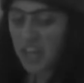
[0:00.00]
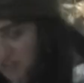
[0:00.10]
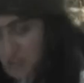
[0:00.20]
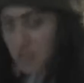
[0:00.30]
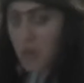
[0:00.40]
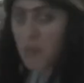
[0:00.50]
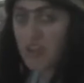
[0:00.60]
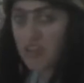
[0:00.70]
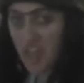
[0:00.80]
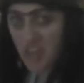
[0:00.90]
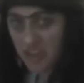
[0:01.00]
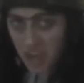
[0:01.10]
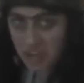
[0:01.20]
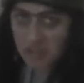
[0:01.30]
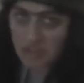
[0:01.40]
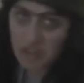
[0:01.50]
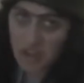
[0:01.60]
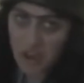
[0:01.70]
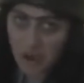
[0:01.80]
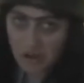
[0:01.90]
This should have been there
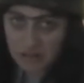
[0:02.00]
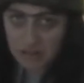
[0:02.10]
yesterday.